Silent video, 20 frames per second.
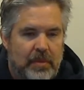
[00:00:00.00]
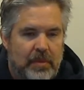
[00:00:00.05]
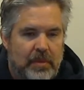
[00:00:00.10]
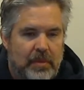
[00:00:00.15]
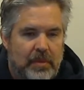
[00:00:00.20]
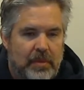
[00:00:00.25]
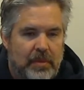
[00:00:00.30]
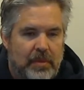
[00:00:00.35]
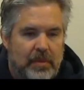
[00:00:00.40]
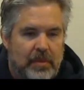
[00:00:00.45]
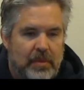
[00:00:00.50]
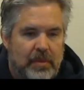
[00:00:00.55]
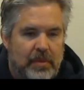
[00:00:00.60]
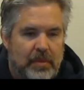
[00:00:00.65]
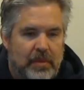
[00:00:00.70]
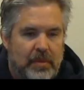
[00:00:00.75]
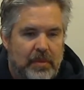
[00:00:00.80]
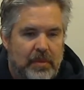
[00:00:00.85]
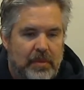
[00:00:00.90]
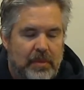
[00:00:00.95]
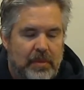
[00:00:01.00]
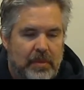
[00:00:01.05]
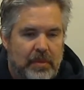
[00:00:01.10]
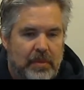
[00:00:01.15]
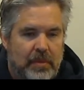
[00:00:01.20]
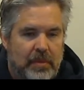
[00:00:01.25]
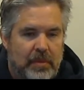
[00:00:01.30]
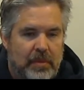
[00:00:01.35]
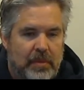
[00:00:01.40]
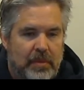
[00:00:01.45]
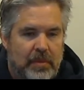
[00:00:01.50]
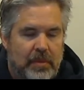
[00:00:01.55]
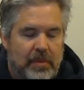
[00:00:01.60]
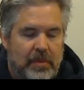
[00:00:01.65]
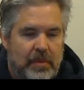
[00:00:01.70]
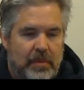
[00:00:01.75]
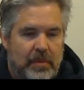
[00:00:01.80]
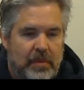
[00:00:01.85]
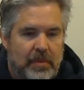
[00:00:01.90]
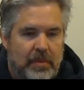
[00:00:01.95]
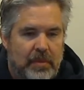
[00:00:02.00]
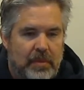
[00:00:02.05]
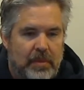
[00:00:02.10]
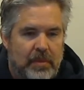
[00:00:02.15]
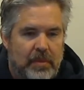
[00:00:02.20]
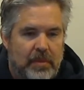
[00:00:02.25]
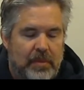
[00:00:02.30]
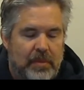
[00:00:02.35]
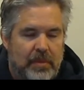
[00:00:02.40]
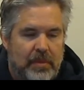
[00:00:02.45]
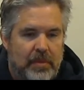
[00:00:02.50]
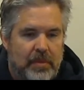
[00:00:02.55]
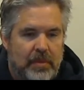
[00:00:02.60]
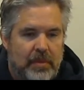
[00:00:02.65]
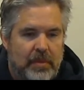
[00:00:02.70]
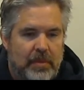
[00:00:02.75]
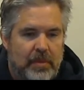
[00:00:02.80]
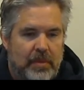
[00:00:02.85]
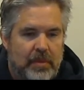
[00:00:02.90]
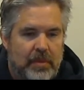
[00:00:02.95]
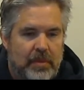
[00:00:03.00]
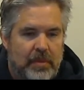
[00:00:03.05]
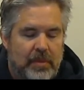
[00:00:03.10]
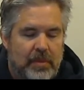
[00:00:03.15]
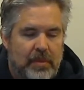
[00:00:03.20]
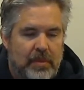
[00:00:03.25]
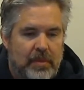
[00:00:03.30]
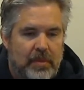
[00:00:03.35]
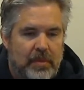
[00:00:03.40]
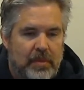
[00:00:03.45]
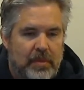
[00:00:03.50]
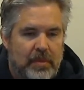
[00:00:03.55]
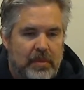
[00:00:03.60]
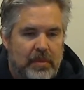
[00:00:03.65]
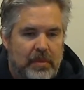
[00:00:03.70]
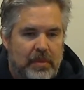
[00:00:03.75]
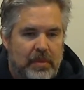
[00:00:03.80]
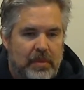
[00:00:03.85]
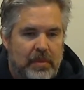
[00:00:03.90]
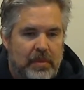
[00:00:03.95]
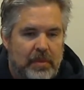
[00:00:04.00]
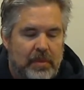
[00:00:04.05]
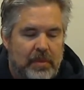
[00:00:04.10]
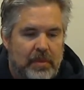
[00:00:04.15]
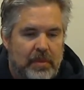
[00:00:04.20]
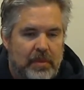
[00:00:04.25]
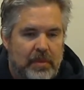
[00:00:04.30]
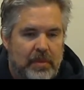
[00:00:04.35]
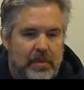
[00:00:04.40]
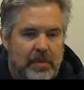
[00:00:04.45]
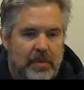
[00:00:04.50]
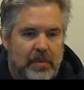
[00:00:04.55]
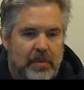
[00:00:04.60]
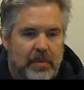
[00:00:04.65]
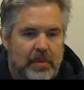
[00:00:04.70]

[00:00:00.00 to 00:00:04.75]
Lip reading: [no speech]